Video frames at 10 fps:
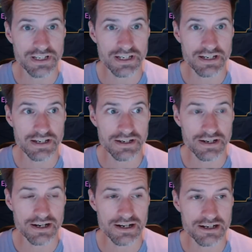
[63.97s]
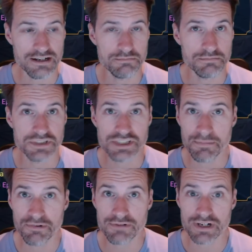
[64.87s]
the
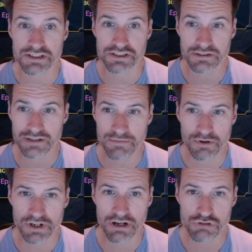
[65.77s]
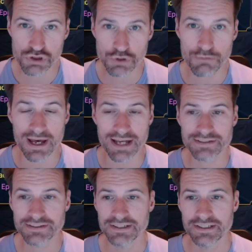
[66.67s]
Summon Rush, so I'm not going to go too
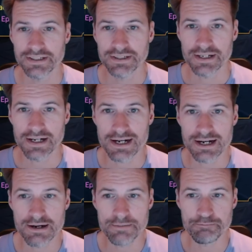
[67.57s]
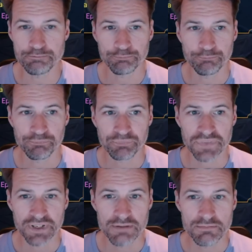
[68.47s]
mad. But
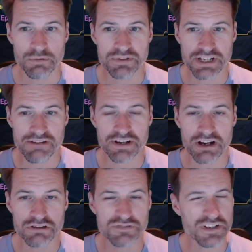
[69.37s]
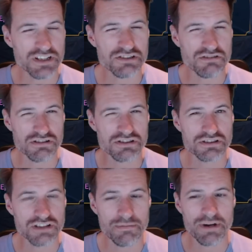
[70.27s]
we'll see how it goes. Fingers
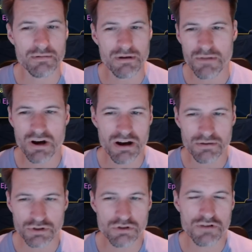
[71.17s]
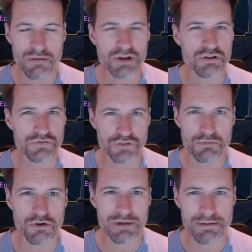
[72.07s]
crossed. I mean, I might do a few
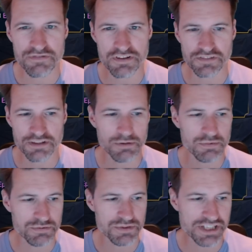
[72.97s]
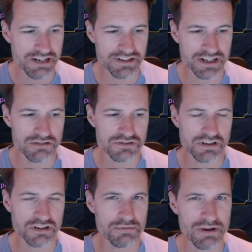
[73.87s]
more, maybe 50, but we'll see how it goes. So
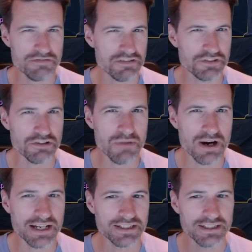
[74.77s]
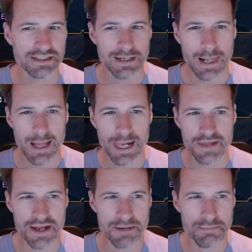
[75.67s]
I'm going to do about 50 on mine,
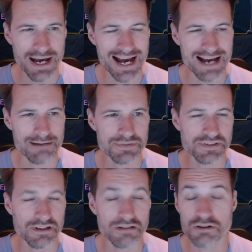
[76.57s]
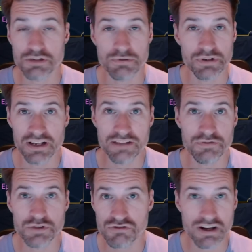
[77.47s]
and then perhaps, assuming if
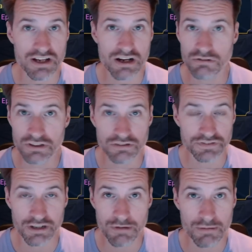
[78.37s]
we strike gold, then obviously